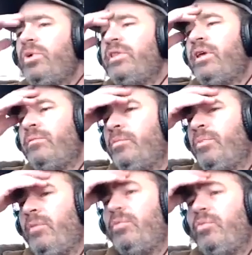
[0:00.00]
with him. The
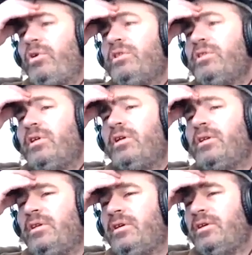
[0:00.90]
problem was
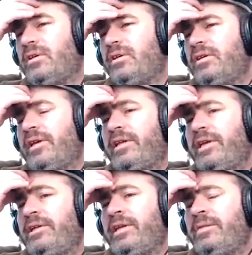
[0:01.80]
that
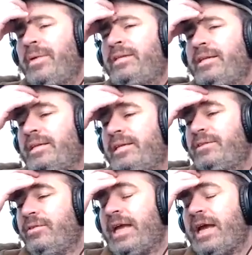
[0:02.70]
he basically
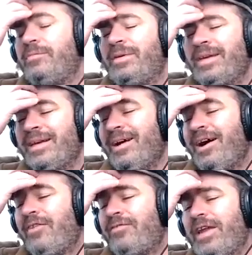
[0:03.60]
sort of gave me
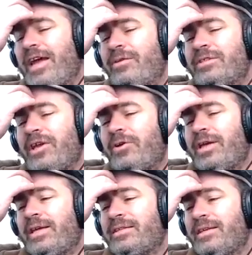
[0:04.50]
half an hour's
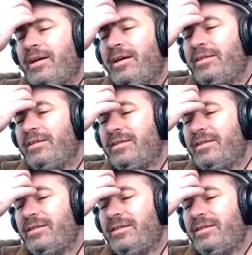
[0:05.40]
notice, and